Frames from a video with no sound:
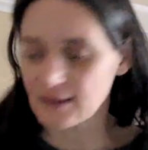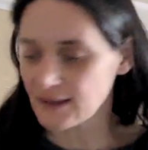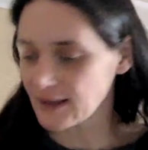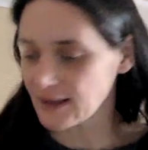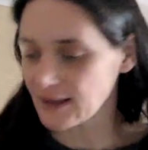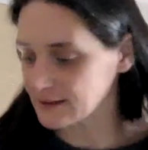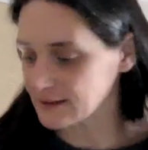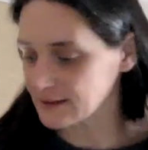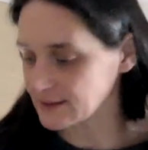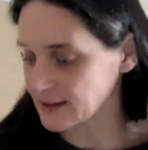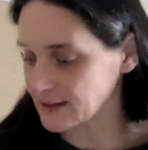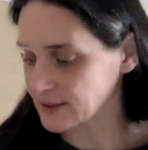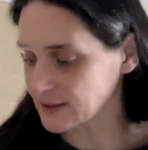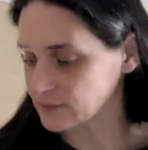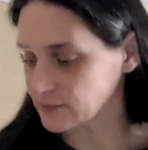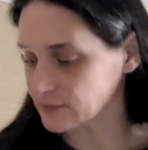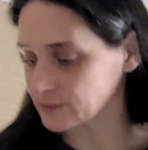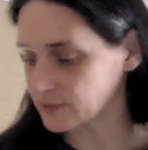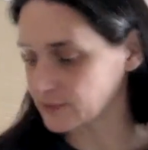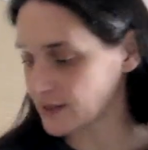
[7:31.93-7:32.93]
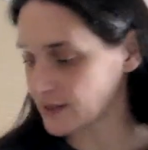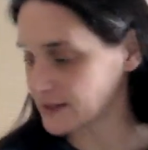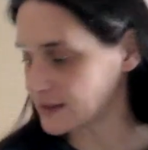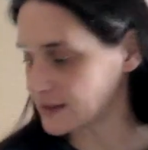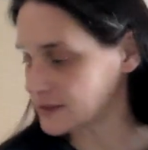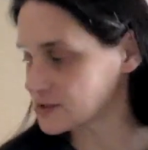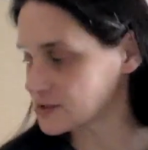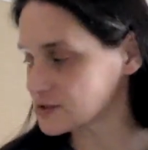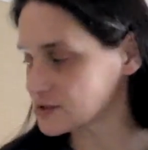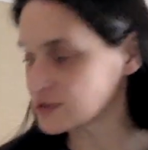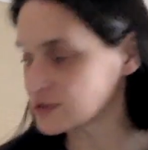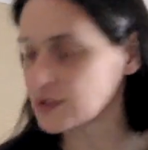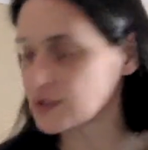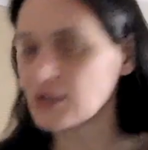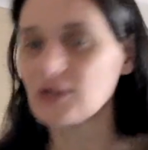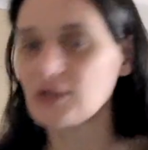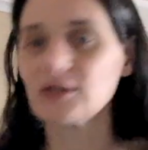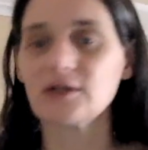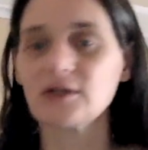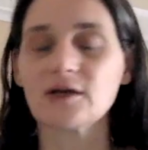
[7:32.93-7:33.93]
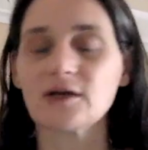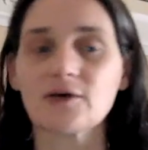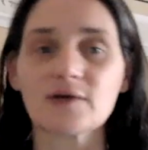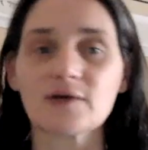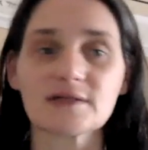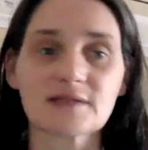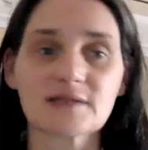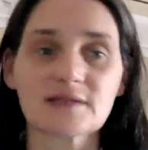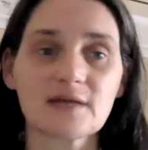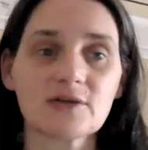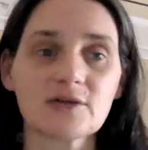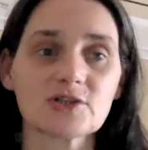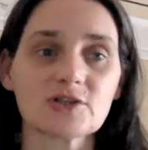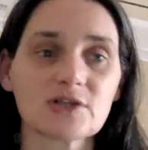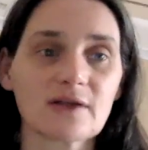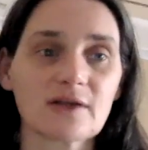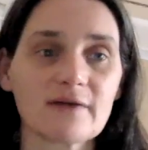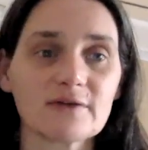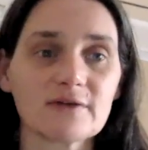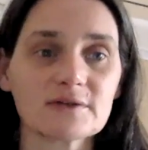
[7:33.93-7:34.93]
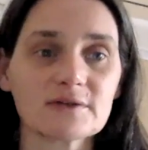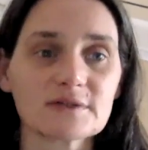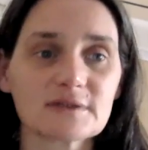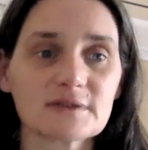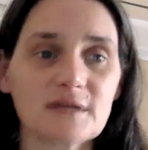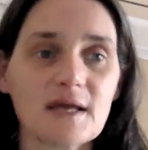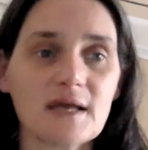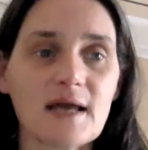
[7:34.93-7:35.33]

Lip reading: and replenish, his energy levels.